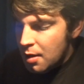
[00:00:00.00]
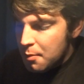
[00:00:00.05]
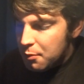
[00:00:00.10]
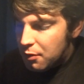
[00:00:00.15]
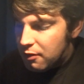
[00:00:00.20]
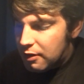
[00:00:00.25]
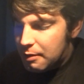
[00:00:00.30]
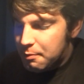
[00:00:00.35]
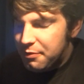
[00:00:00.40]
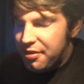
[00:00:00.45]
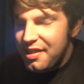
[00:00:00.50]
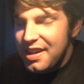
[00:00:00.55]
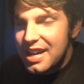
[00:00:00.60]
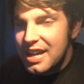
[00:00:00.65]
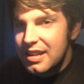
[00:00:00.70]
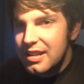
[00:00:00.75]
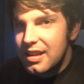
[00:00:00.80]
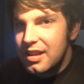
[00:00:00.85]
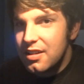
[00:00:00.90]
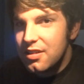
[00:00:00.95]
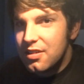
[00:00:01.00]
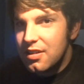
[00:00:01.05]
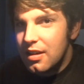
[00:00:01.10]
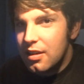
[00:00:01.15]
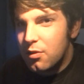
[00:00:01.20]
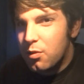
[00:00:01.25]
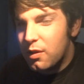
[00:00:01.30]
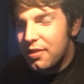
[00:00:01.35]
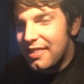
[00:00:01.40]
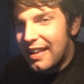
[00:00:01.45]
What I'm thinking
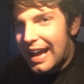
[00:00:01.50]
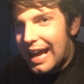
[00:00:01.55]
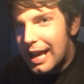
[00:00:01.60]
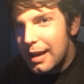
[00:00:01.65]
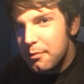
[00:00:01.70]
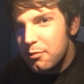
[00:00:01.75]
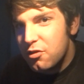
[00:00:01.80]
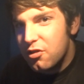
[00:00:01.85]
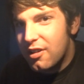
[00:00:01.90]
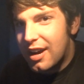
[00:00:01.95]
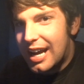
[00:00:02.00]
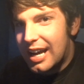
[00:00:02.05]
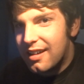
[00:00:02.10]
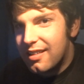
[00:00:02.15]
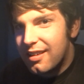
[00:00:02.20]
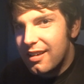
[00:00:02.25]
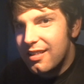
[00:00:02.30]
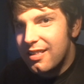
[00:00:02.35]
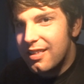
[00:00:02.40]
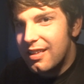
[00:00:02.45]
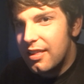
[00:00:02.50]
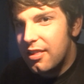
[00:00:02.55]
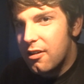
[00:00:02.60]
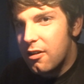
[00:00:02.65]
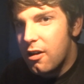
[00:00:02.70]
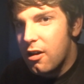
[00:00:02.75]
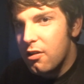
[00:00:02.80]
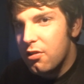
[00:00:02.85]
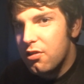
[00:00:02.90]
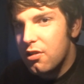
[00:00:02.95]
is with the Amtraks, and see,
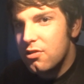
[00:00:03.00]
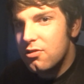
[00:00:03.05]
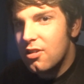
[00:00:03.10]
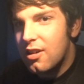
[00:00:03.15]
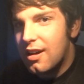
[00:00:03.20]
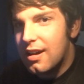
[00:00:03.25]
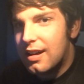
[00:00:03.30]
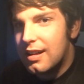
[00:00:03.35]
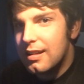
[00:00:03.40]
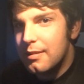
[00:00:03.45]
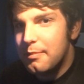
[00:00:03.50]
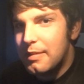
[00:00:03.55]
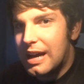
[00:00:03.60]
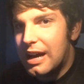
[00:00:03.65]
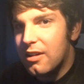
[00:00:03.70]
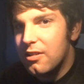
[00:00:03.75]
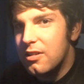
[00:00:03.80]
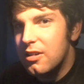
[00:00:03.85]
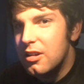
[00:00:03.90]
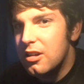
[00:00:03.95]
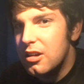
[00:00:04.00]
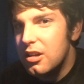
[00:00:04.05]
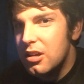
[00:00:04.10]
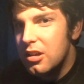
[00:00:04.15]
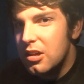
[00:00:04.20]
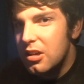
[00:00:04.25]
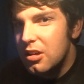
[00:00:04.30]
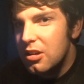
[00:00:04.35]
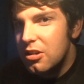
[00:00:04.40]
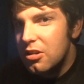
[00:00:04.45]
they're also talking about
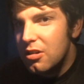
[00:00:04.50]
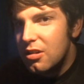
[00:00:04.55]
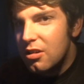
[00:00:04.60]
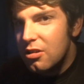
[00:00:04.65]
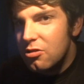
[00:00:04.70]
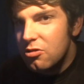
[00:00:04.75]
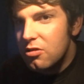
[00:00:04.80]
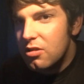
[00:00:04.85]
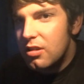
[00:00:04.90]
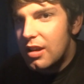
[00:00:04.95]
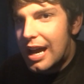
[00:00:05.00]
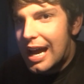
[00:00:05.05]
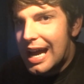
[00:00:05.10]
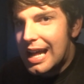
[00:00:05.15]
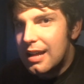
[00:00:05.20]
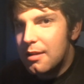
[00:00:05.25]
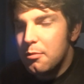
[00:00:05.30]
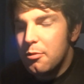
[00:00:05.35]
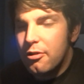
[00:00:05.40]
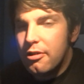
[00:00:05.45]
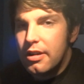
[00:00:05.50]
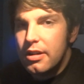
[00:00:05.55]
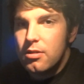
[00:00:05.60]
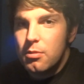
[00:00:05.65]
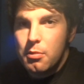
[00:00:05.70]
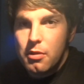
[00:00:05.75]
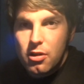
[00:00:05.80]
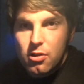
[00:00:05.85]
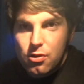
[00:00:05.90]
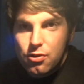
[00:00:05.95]
adding more
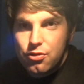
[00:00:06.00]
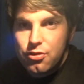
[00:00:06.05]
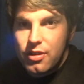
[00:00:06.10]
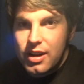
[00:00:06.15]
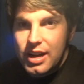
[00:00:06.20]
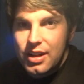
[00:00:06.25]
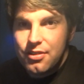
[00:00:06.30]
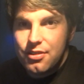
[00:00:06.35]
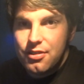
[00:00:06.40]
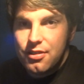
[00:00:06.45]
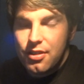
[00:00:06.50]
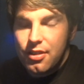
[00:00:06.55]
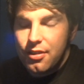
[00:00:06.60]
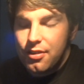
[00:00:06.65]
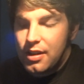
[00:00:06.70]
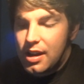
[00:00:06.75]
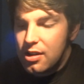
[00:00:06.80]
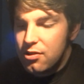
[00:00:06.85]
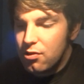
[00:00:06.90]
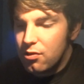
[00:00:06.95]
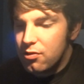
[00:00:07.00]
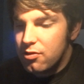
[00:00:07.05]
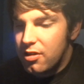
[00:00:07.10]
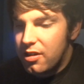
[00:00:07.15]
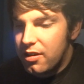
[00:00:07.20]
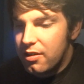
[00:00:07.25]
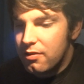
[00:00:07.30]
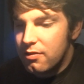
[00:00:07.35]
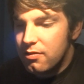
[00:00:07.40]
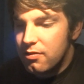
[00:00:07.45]
intermodal trains to the schedule
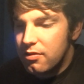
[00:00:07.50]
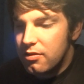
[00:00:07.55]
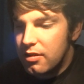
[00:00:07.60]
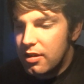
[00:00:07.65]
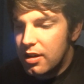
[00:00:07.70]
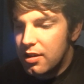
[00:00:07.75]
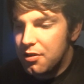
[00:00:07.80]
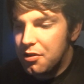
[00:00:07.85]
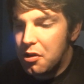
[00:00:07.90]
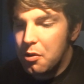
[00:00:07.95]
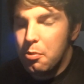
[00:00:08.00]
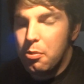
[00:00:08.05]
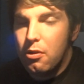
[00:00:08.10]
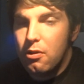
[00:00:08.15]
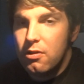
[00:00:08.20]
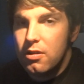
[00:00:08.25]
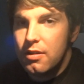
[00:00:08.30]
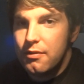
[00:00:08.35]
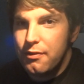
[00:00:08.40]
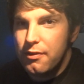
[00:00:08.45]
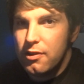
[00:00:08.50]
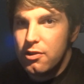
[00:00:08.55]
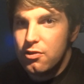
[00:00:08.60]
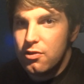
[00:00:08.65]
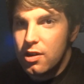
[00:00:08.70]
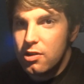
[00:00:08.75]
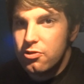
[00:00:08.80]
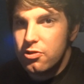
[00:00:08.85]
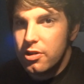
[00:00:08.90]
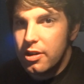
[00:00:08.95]
too, as the port
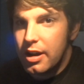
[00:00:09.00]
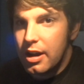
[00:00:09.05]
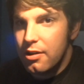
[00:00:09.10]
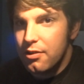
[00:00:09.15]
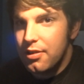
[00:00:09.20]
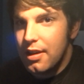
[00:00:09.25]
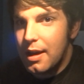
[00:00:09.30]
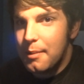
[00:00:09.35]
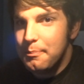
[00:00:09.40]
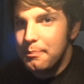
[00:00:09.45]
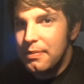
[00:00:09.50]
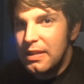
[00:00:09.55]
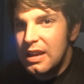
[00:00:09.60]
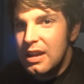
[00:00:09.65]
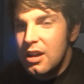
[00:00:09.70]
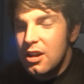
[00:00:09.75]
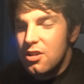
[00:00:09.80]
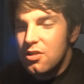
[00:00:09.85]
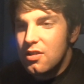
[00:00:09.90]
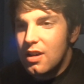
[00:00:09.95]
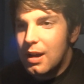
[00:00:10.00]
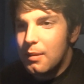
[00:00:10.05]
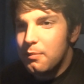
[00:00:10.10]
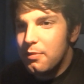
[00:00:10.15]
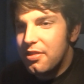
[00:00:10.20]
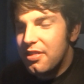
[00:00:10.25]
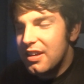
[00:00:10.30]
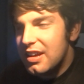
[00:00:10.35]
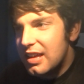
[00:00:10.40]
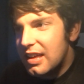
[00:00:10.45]
infrastructure goes up. So I'm
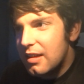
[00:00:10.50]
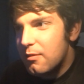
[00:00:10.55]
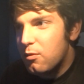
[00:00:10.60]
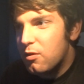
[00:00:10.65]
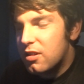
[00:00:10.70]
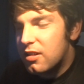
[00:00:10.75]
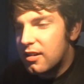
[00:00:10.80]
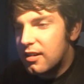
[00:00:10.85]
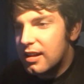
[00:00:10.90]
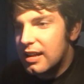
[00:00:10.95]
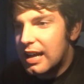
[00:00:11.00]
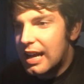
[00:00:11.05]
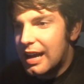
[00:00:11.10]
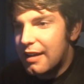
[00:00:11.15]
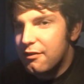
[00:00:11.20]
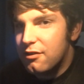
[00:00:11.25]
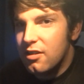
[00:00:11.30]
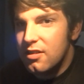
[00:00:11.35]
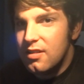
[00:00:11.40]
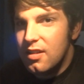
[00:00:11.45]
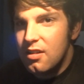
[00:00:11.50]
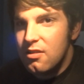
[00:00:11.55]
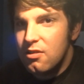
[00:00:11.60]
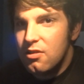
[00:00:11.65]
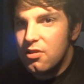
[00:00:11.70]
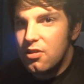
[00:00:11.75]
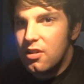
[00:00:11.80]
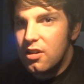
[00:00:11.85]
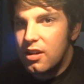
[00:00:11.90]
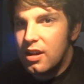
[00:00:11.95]
thinking what they're going to have to do
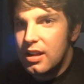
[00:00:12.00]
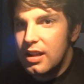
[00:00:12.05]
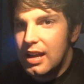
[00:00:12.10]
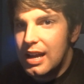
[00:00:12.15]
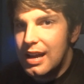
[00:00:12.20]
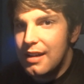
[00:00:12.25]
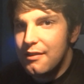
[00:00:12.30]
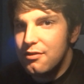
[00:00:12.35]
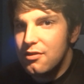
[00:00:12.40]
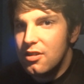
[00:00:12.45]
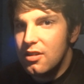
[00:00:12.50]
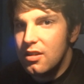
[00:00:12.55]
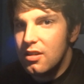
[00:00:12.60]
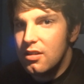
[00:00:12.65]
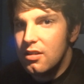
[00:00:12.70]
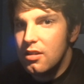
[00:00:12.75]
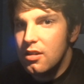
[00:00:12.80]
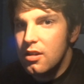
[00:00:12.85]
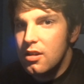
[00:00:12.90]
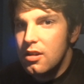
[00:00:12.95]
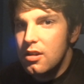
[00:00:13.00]
is they're going to have to